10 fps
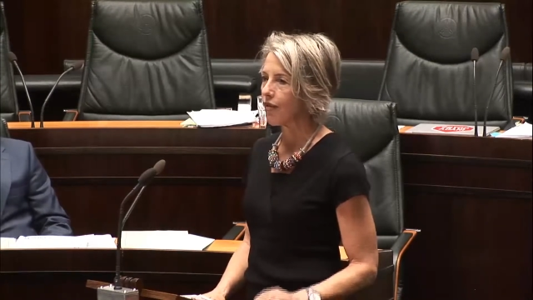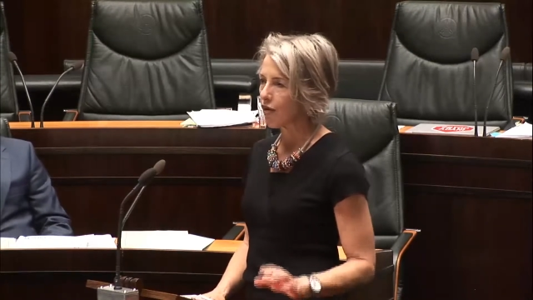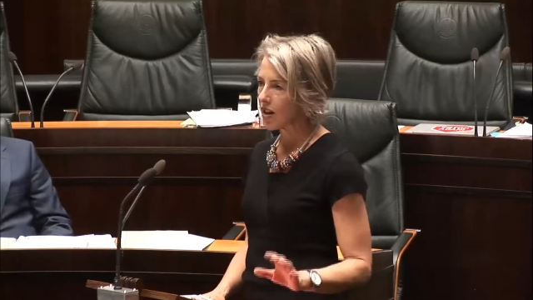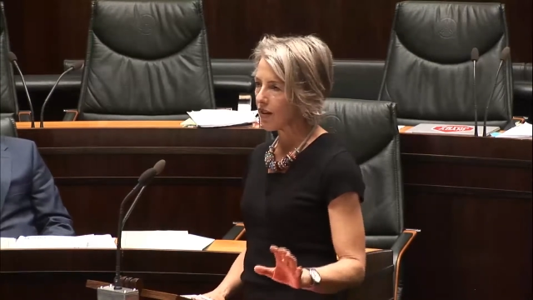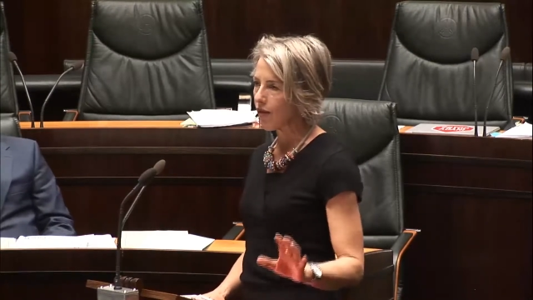
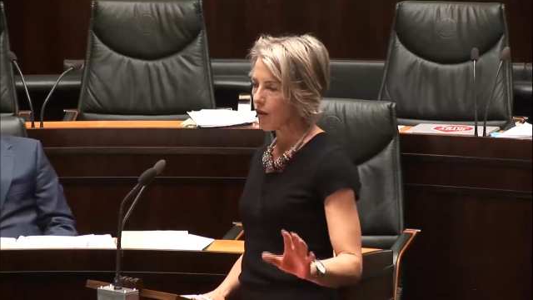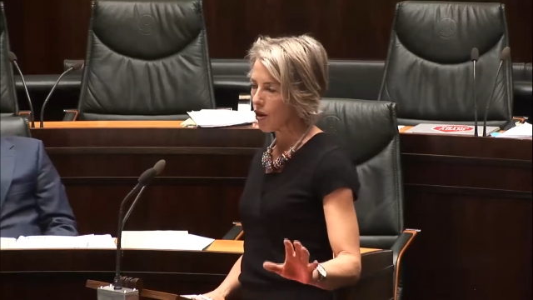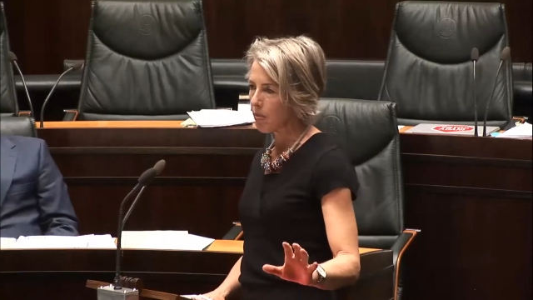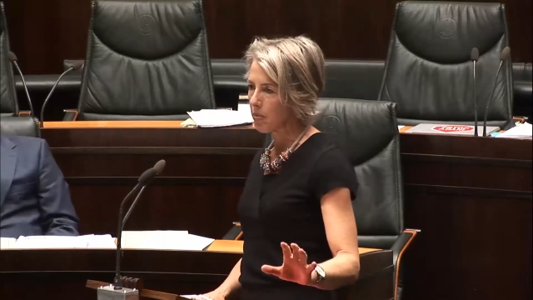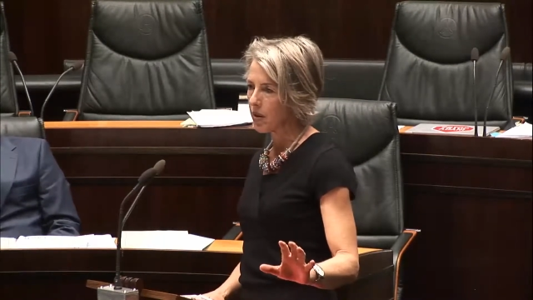free
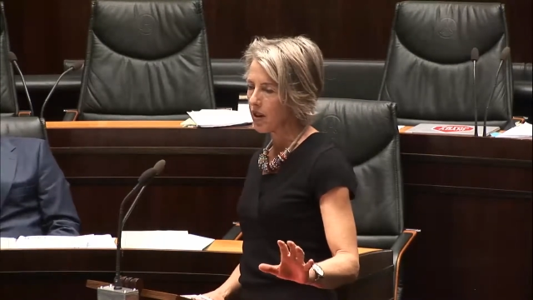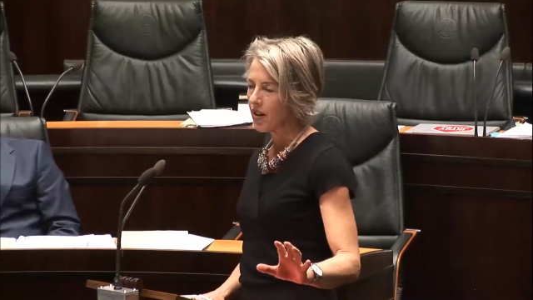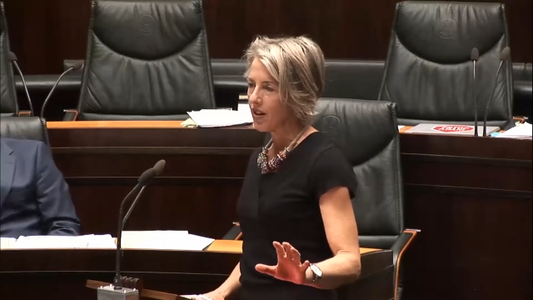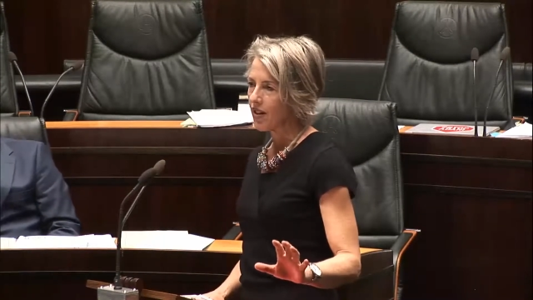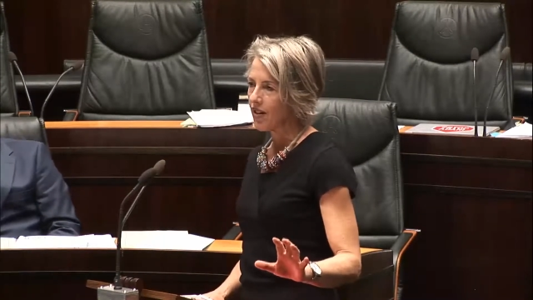from
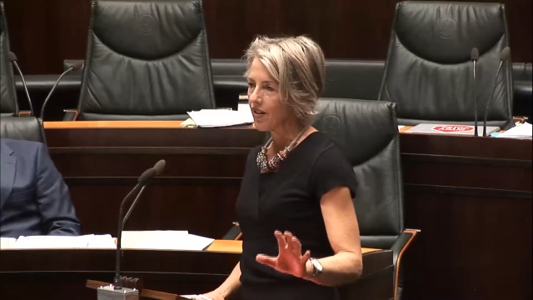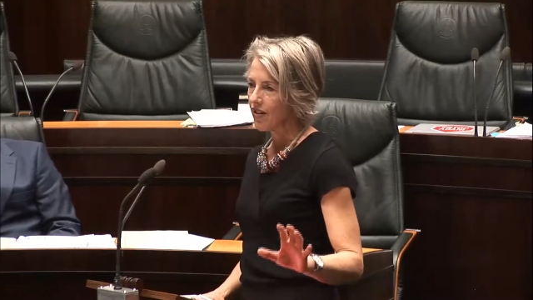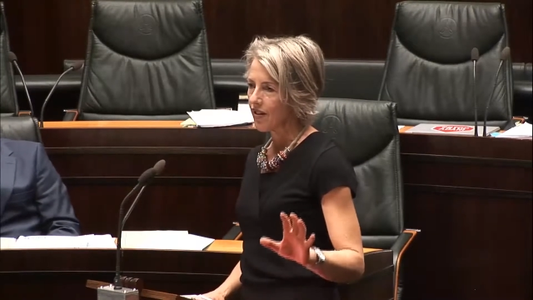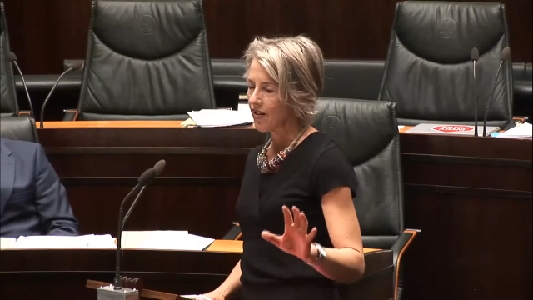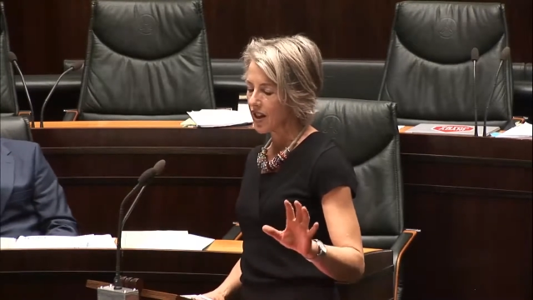
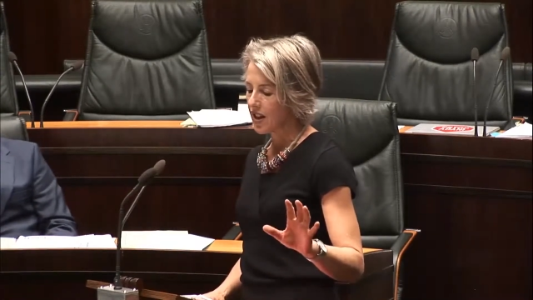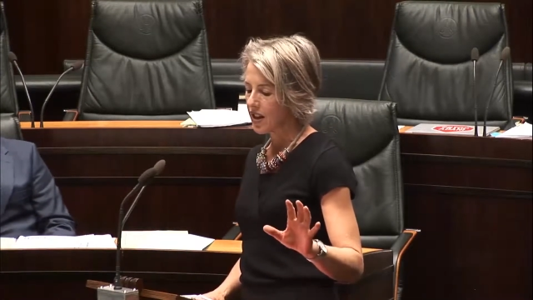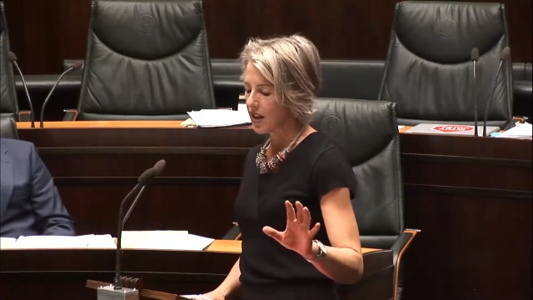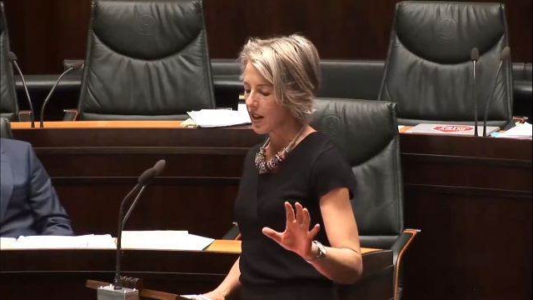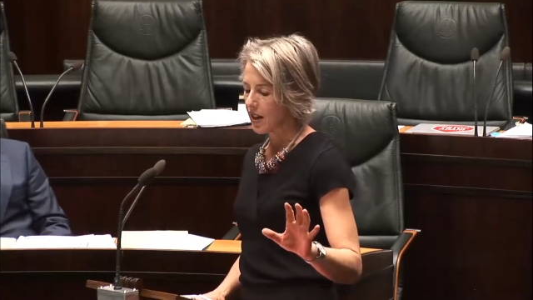
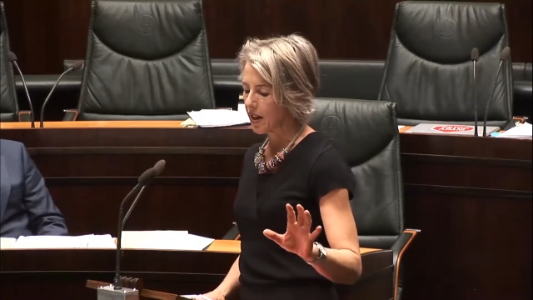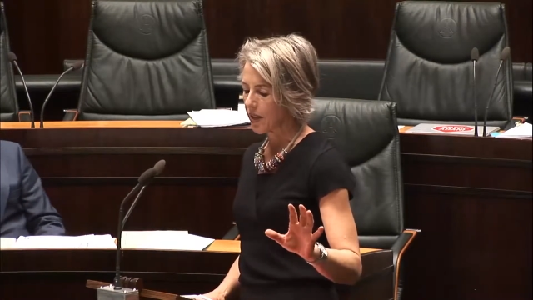the